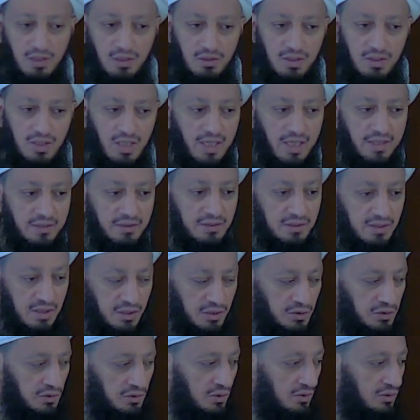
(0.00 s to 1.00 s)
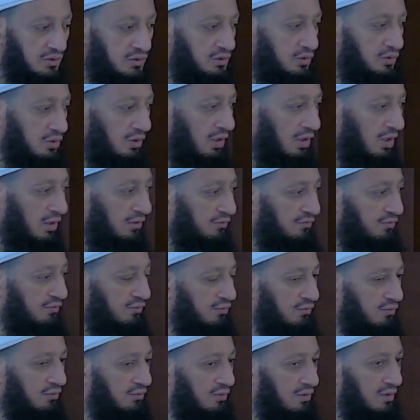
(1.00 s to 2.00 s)
the existence
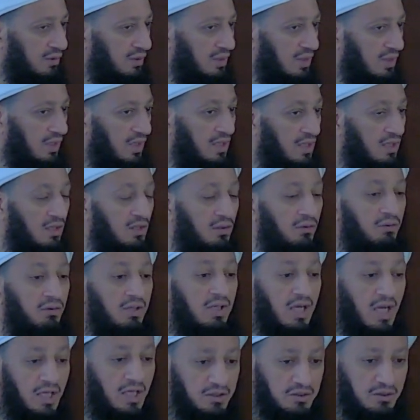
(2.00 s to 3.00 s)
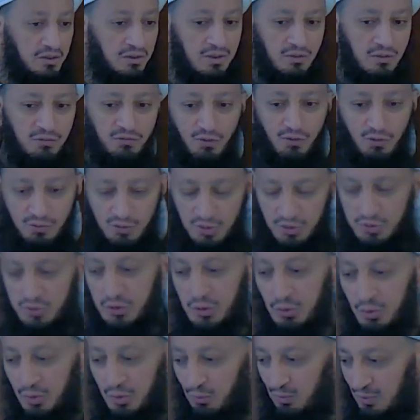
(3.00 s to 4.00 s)
of a creator for this
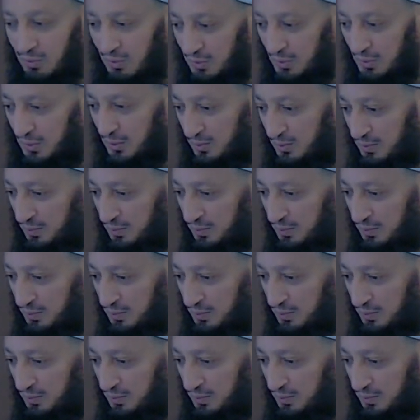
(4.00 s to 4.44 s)
universe.